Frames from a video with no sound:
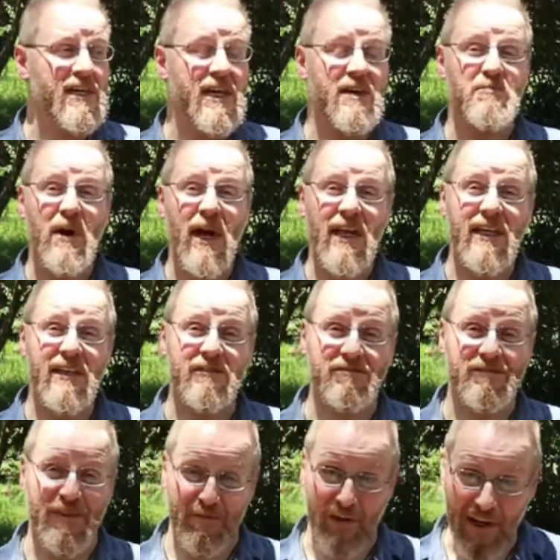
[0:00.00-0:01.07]
And back in
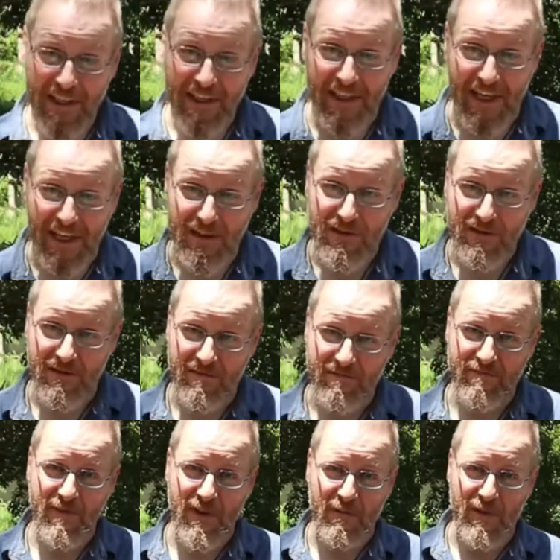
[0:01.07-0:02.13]
the Viking Age, which is
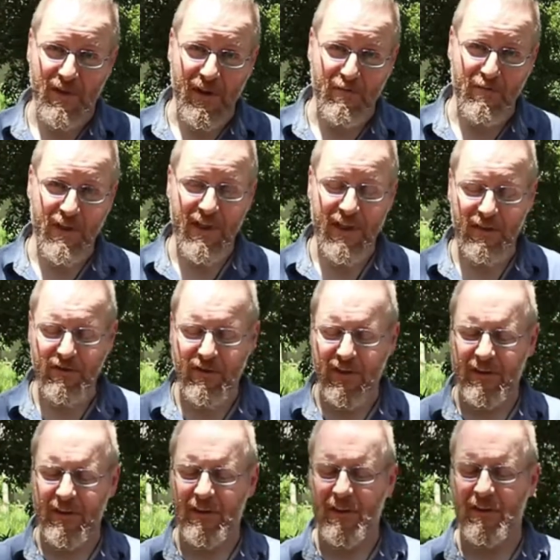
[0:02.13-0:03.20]
something I'm really
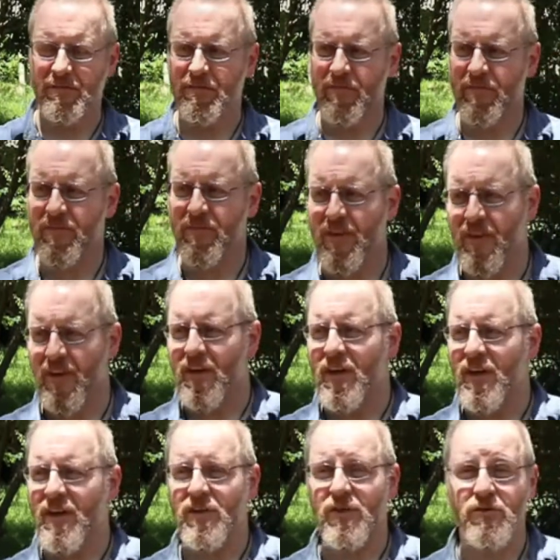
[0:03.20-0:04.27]
interested in,
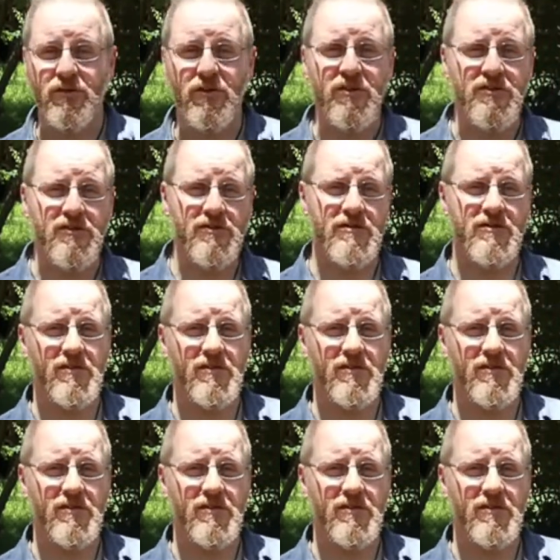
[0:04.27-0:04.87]
the Rus,